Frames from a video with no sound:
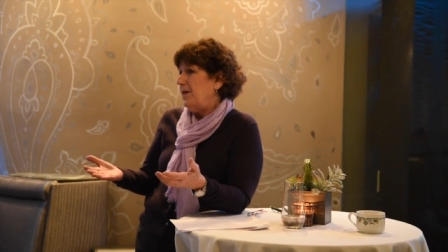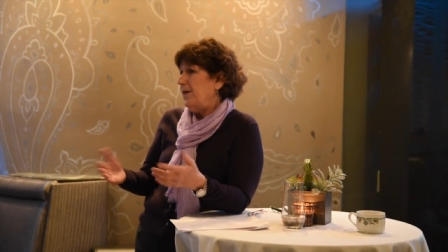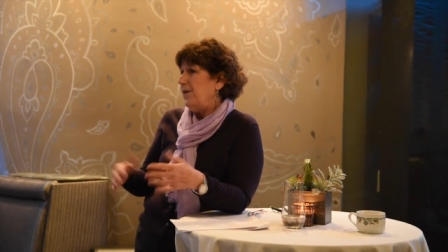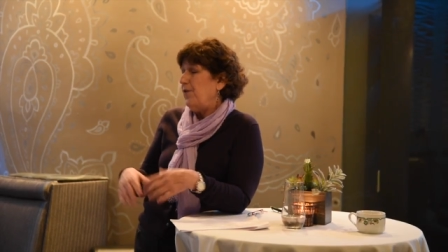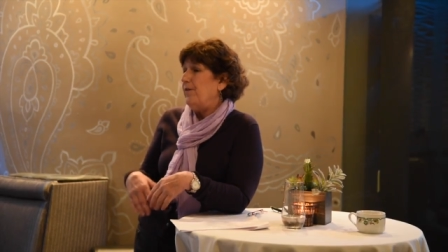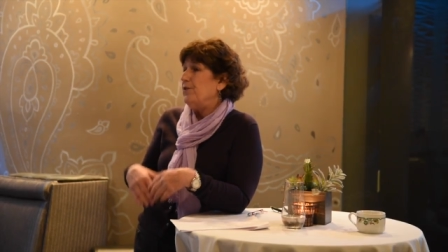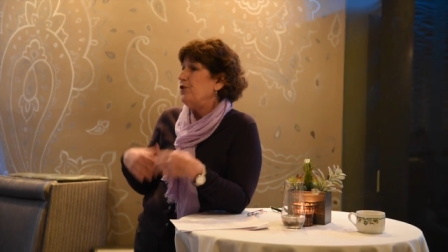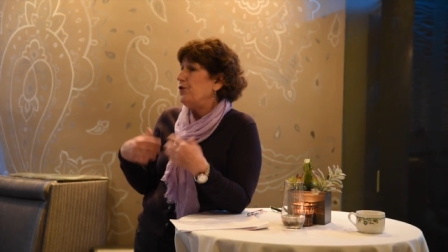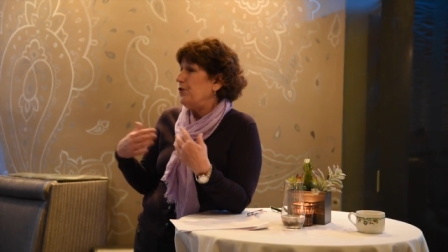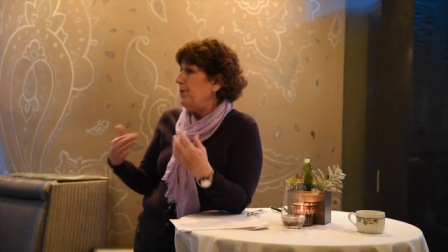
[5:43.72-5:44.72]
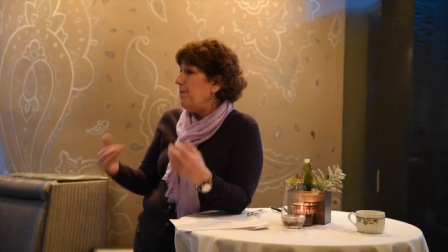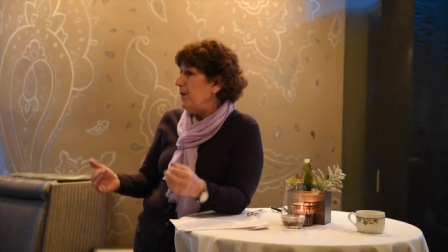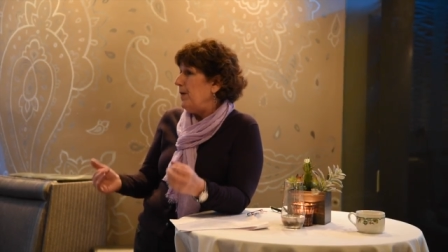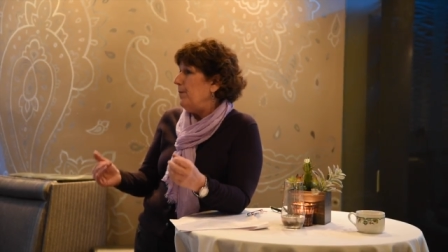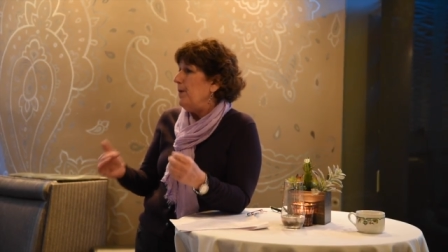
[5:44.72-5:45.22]
and that you have a certain
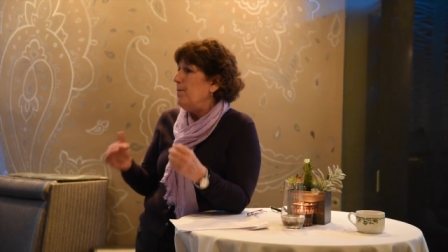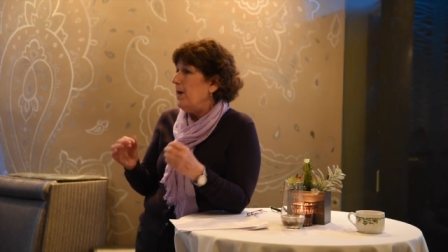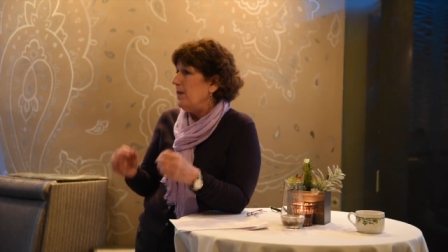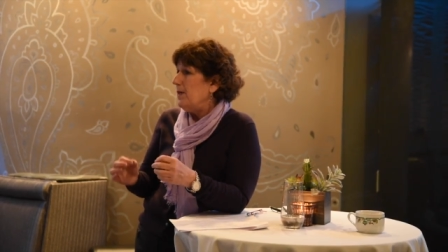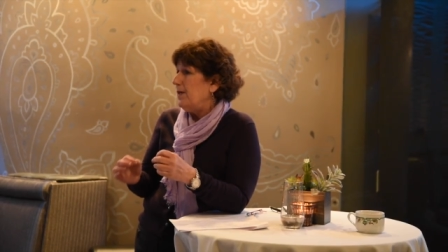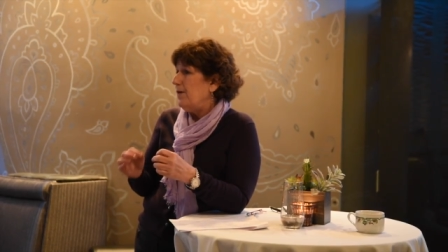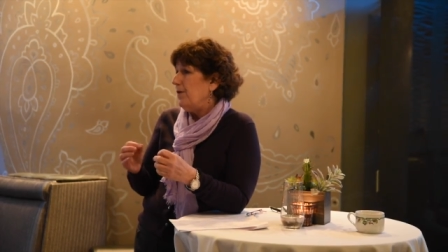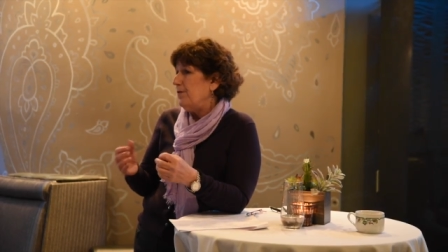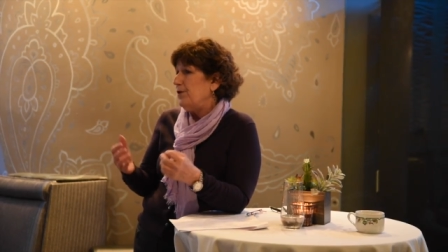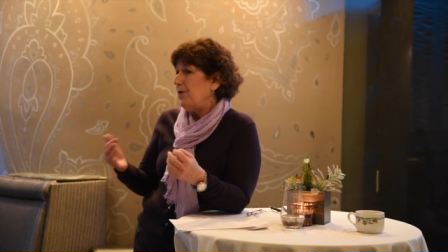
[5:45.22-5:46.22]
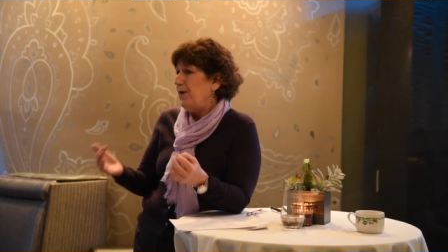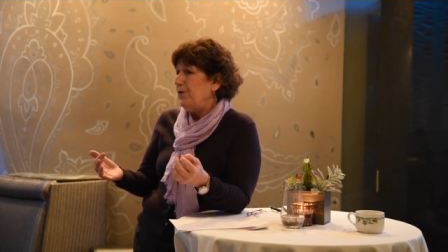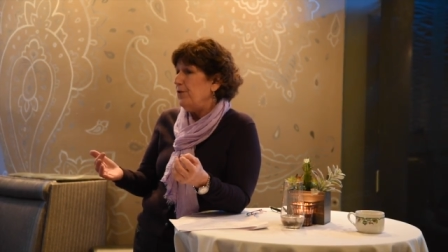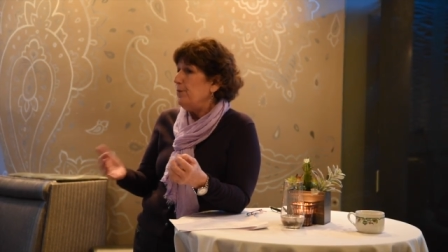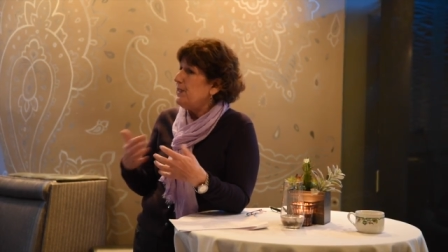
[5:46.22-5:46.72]
minimum monthly gross
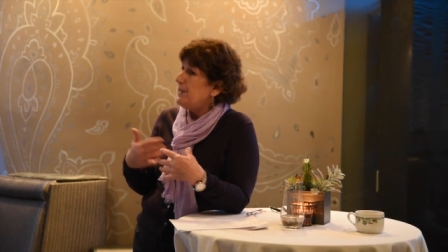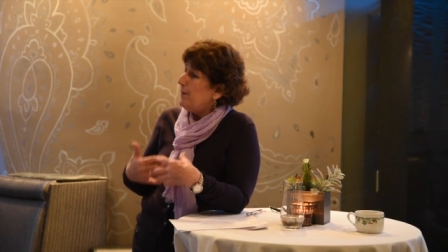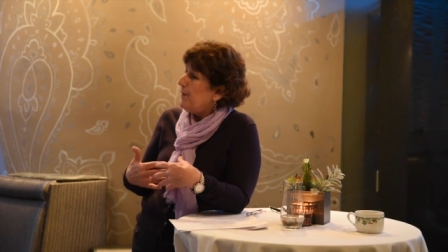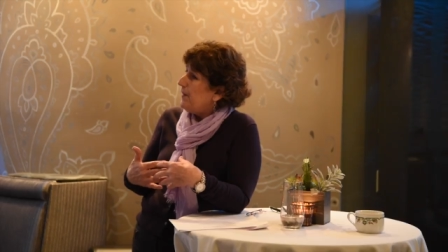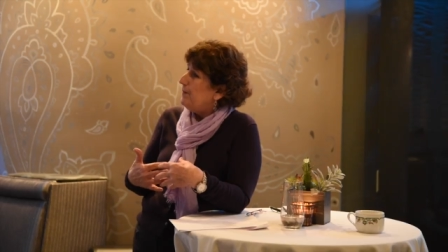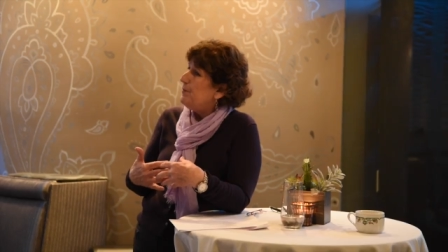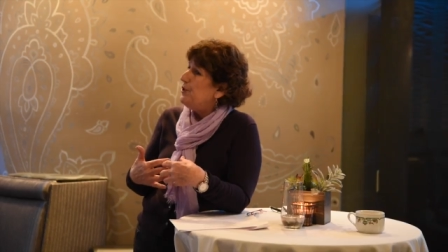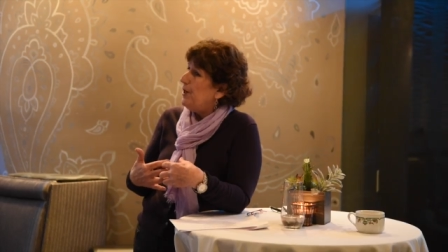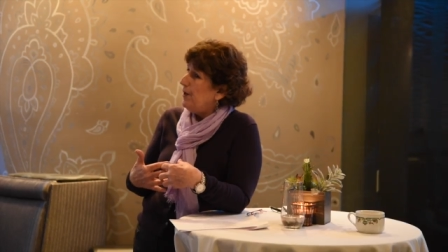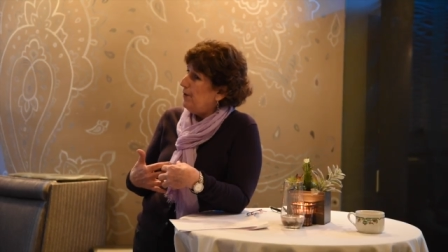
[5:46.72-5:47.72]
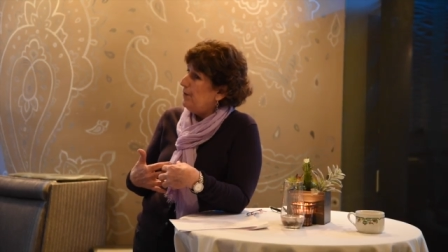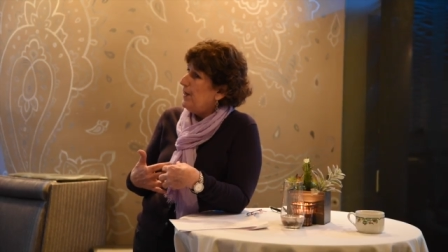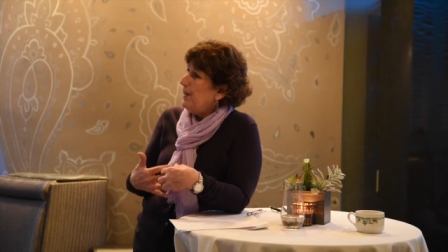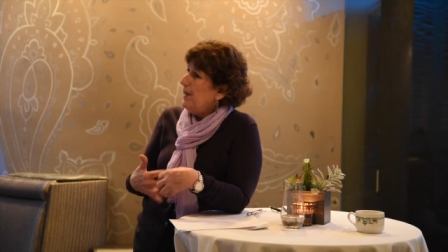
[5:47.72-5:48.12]
revenue, but some of them don't.